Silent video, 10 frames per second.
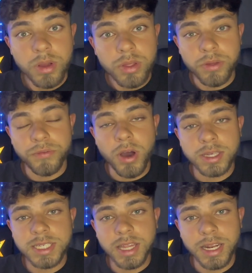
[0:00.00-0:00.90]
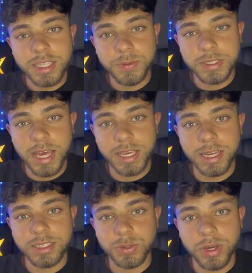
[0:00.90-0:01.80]
The first thing that needs to be taken
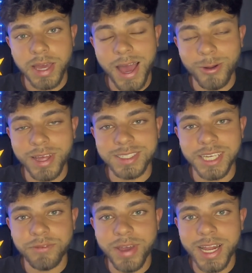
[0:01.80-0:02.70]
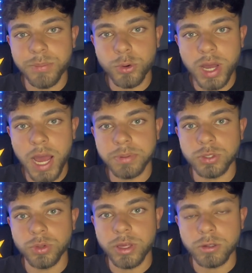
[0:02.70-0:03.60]
into account is the available
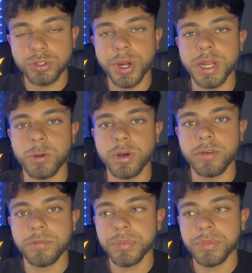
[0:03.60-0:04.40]
capital that you're trading with.